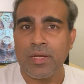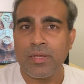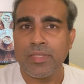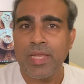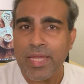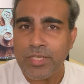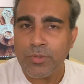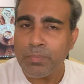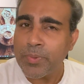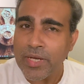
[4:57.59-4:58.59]
they like to
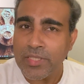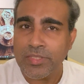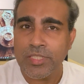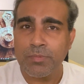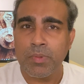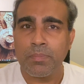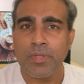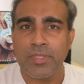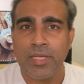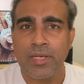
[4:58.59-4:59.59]
praise. These
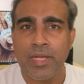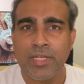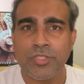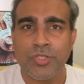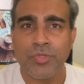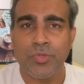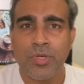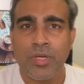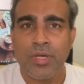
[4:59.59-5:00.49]
people, they like to